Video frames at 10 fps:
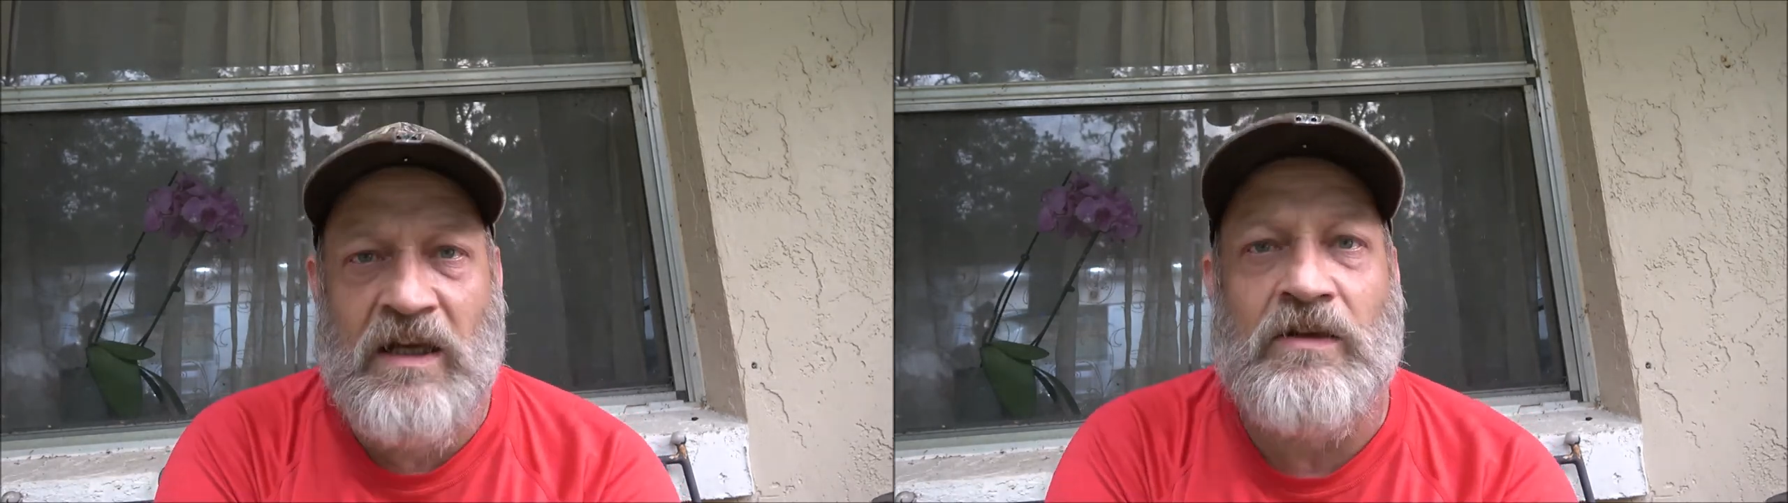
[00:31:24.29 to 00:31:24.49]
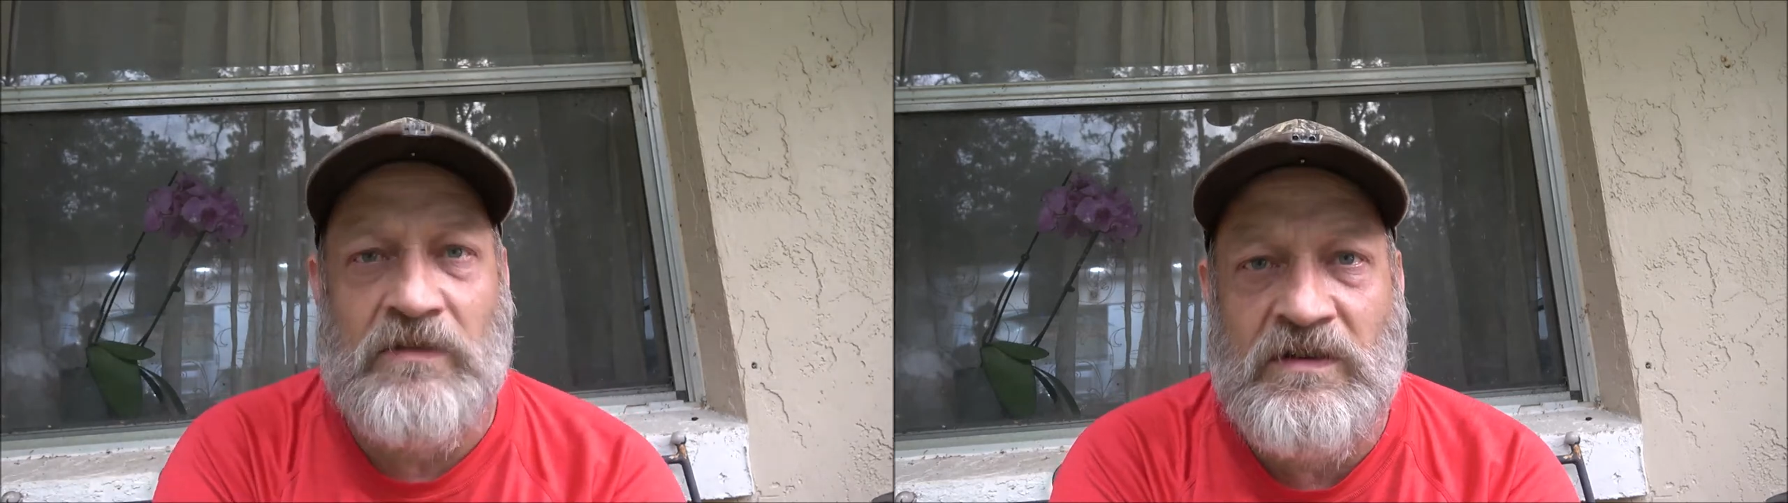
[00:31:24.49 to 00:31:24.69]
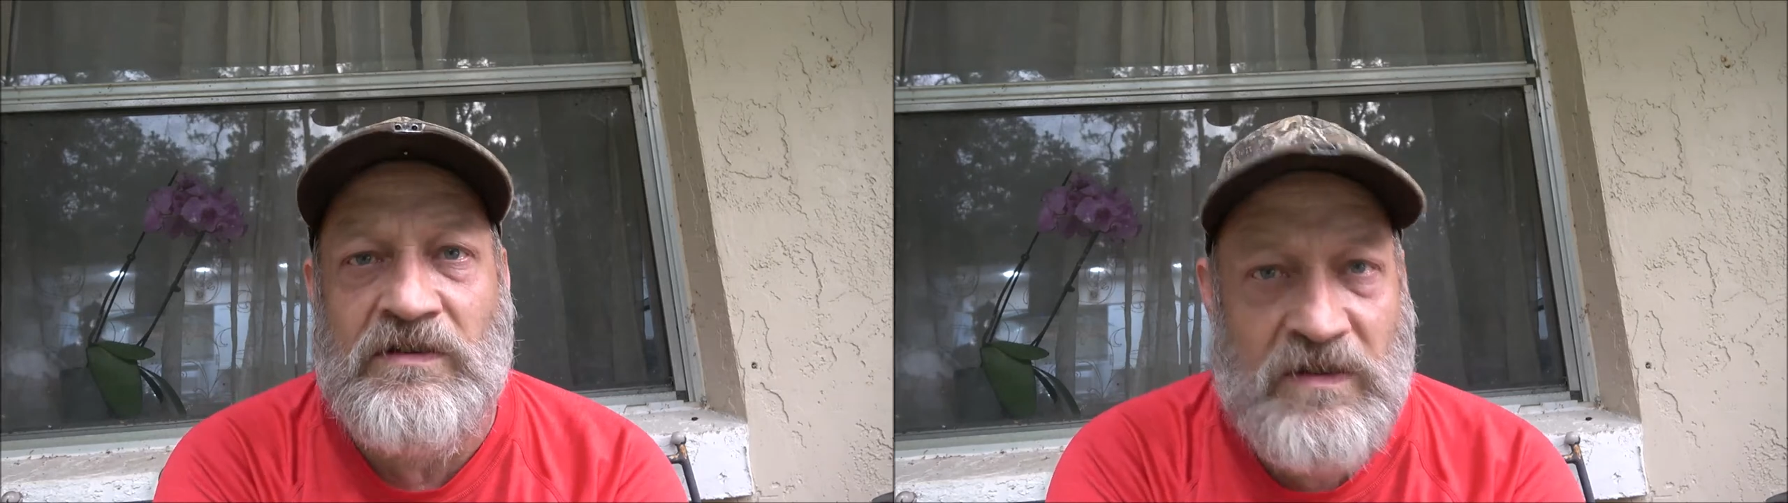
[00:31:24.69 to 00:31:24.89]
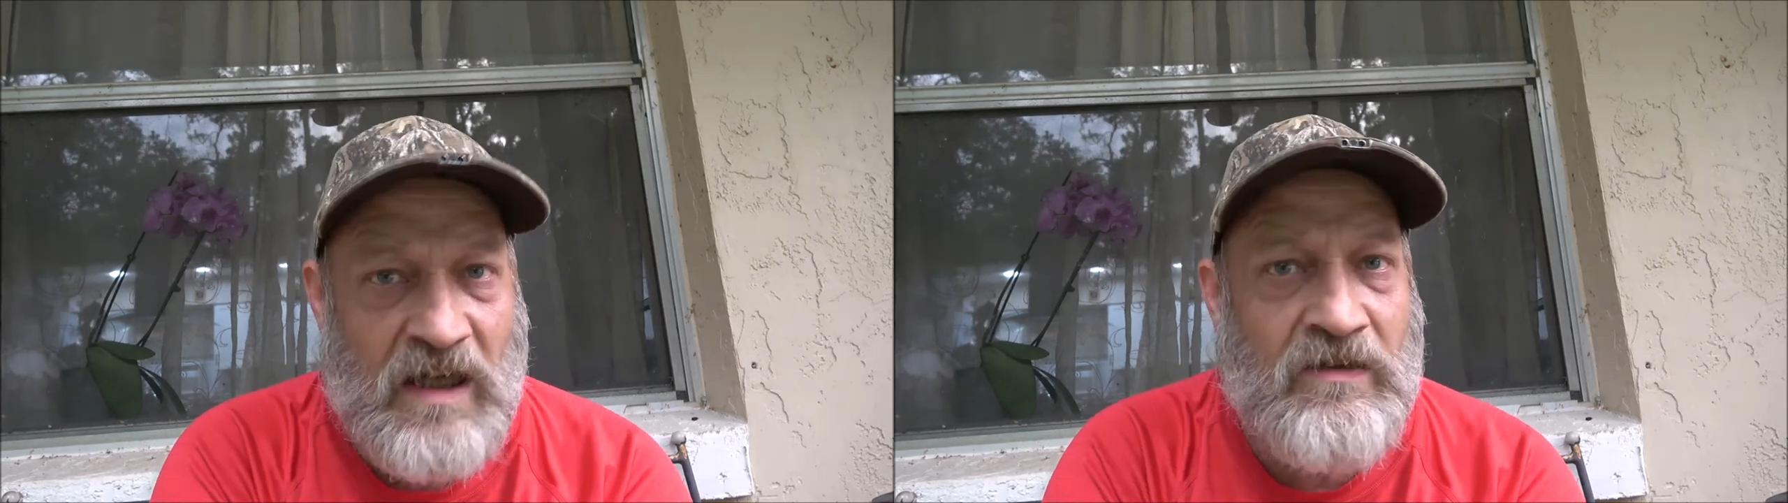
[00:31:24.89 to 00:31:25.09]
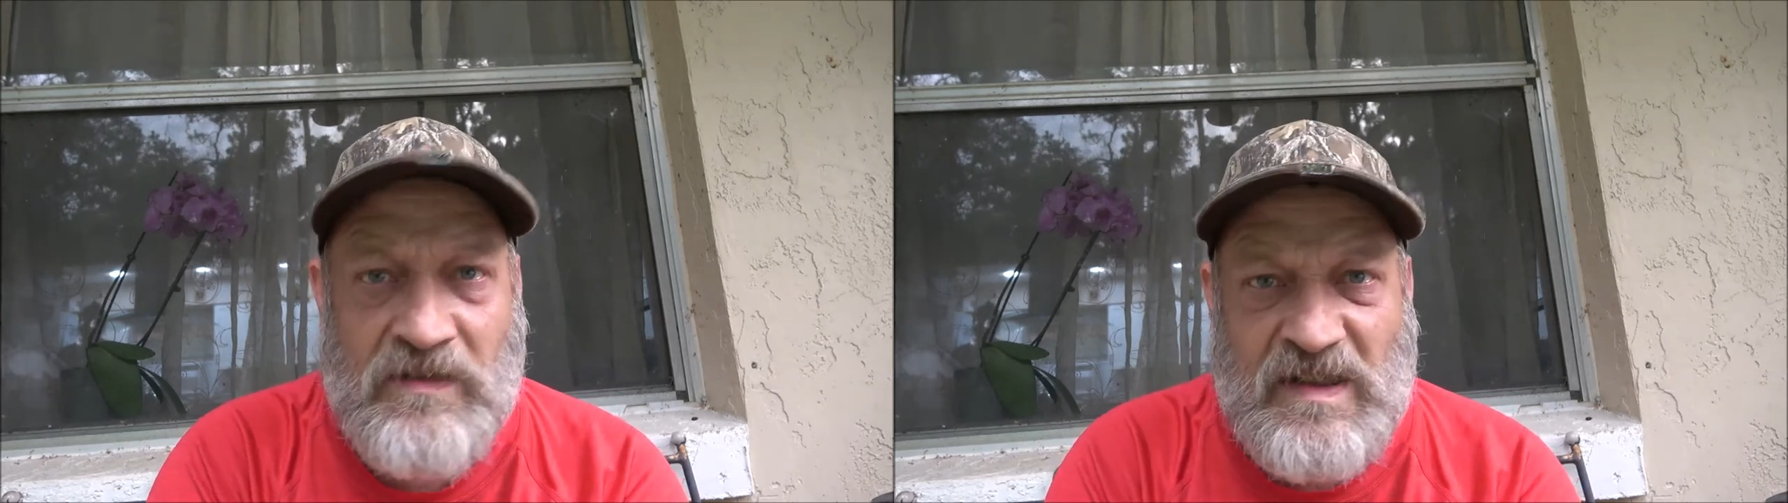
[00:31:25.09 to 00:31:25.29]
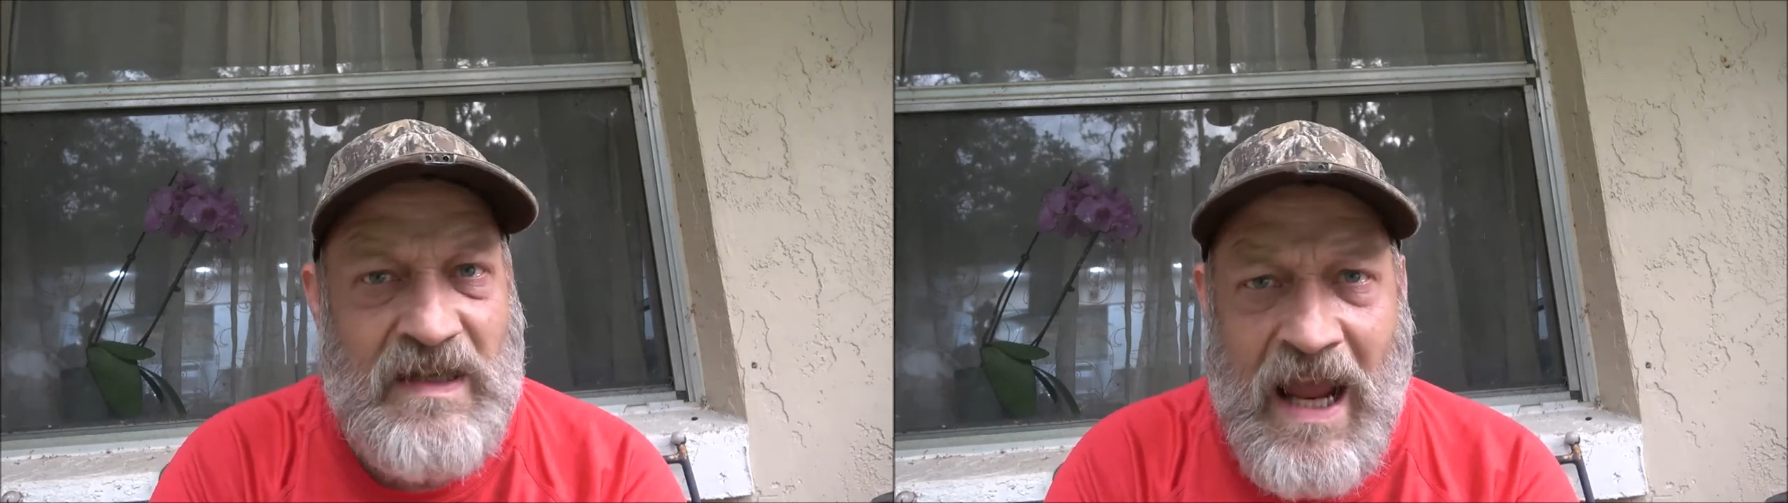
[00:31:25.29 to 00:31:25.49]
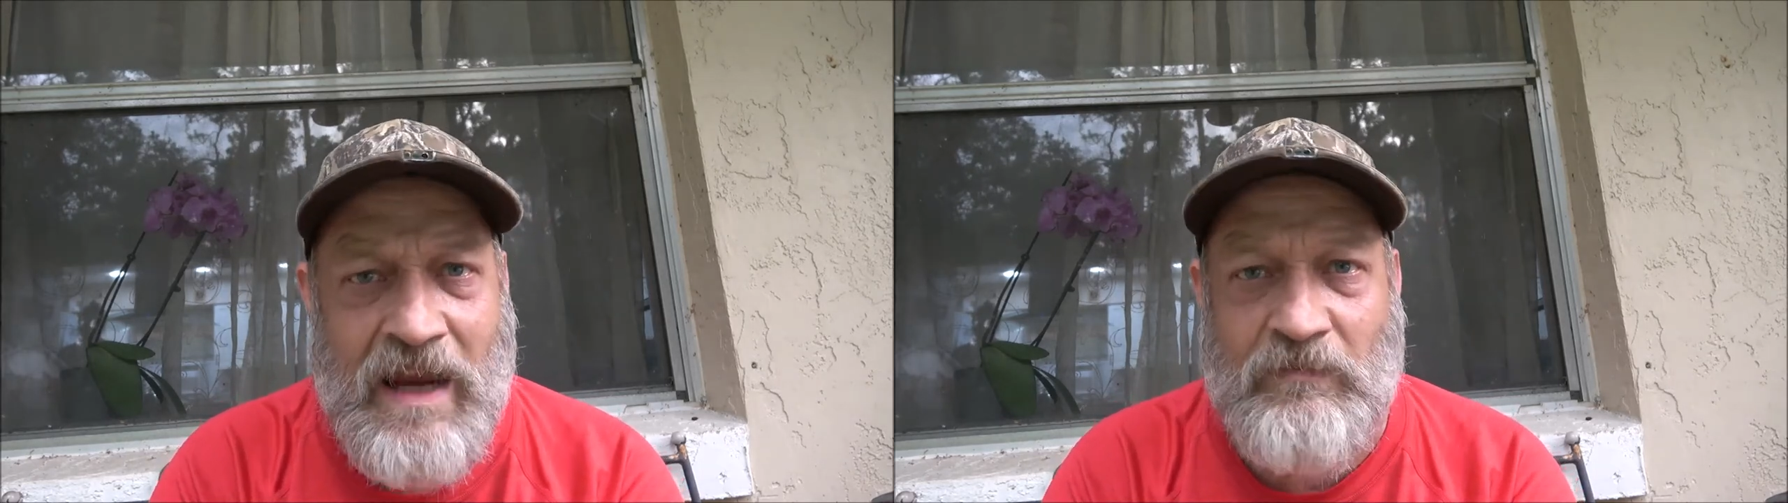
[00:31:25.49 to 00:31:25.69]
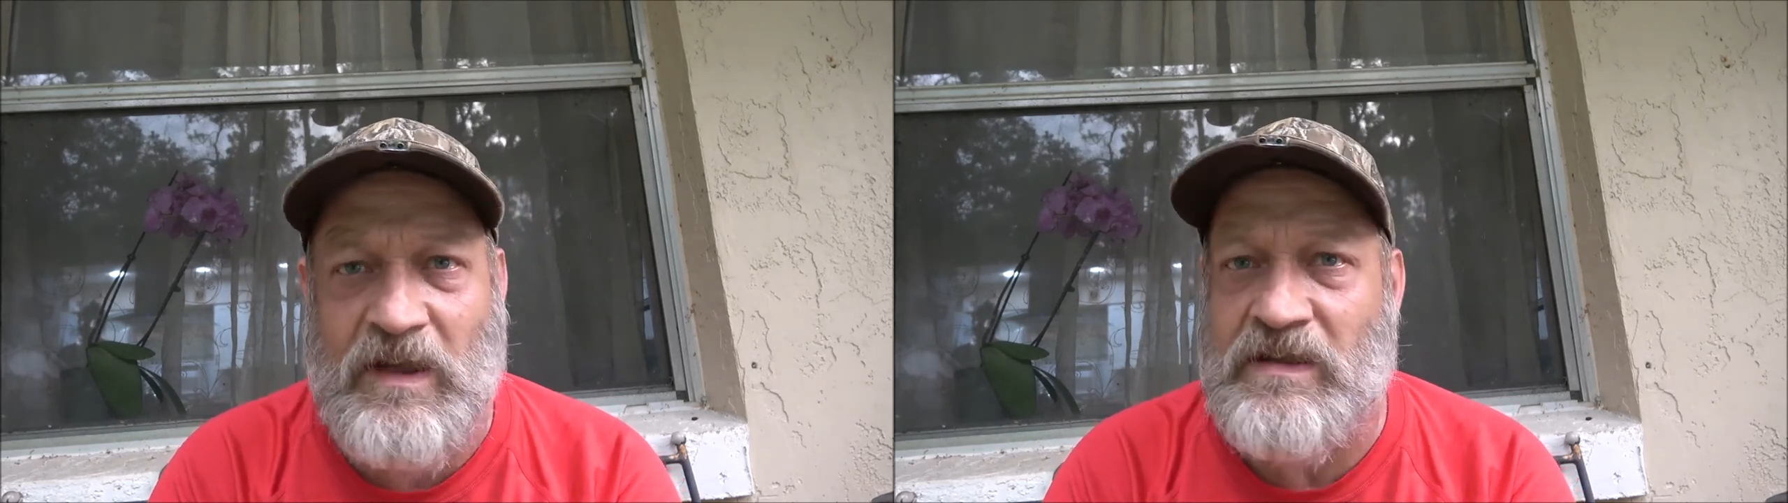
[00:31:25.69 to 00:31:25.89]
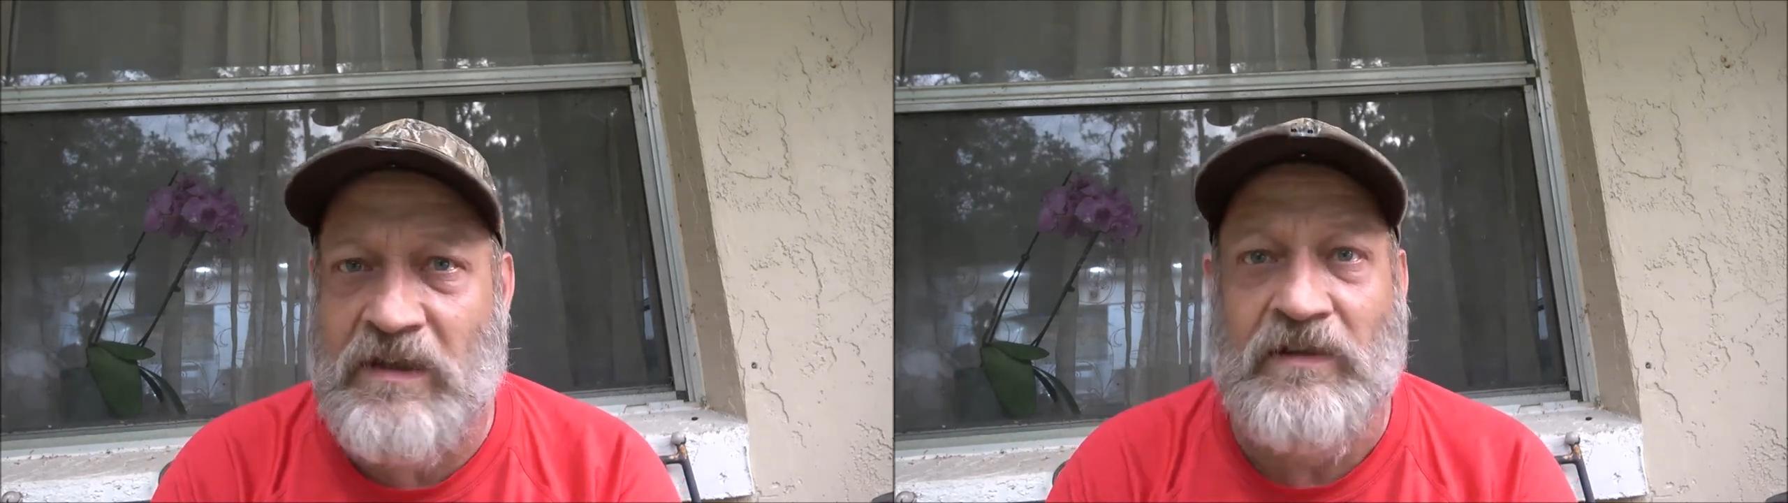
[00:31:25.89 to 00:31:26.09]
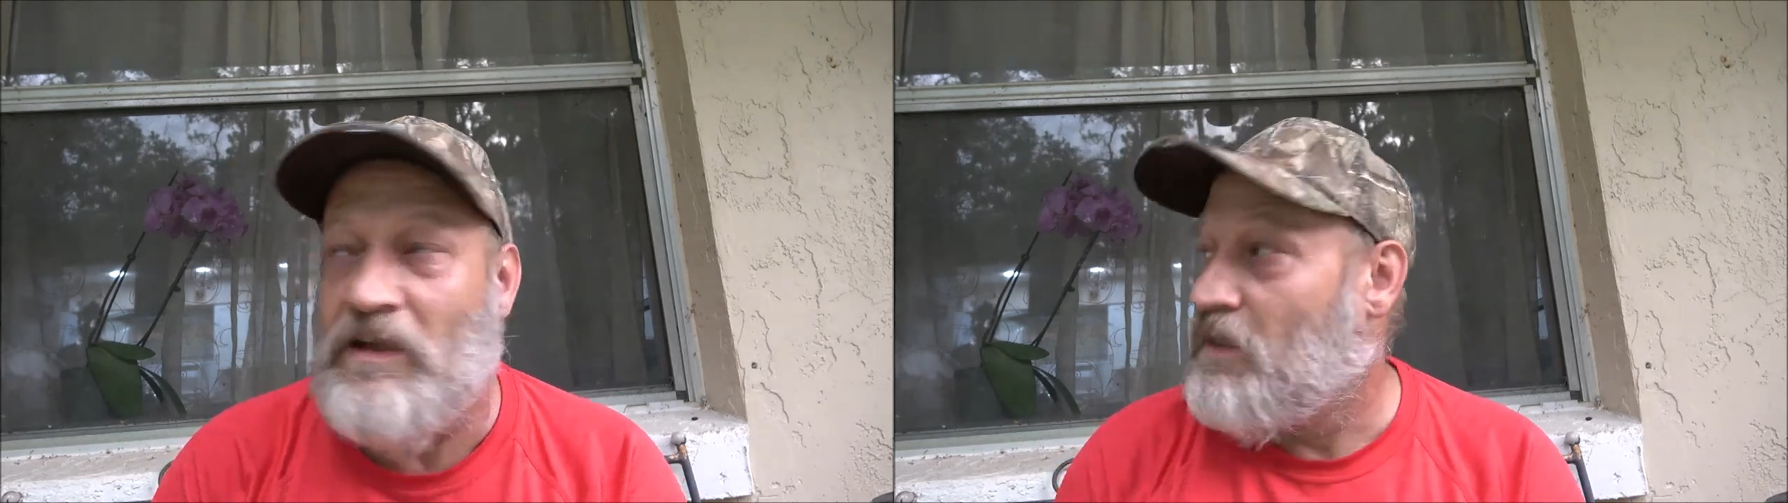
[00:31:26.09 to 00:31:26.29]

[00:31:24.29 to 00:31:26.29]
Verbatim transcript: couldn't they couldn't snag me they